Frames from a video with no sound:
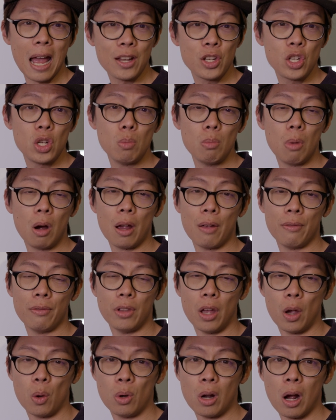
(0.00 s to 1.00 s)
as you might have
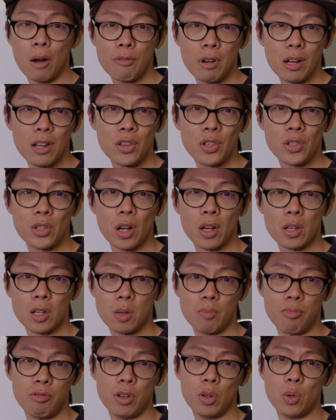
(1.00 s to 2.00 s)
known, I've already
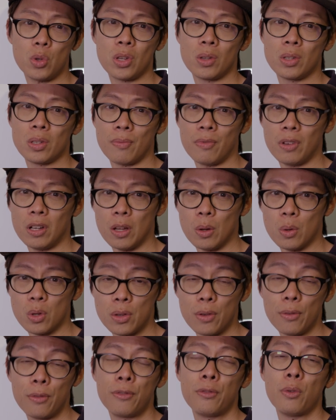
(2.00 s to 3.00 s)
started producing some
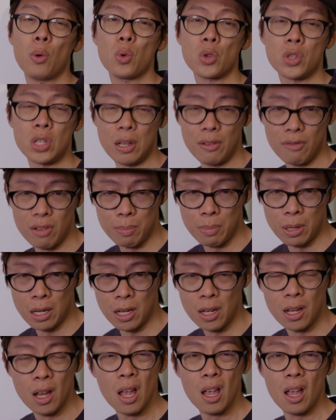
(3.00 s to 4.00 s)
videos for
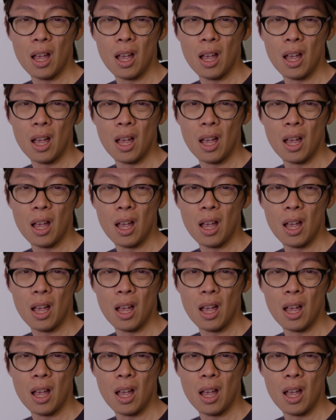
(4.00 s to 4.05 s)
CVP.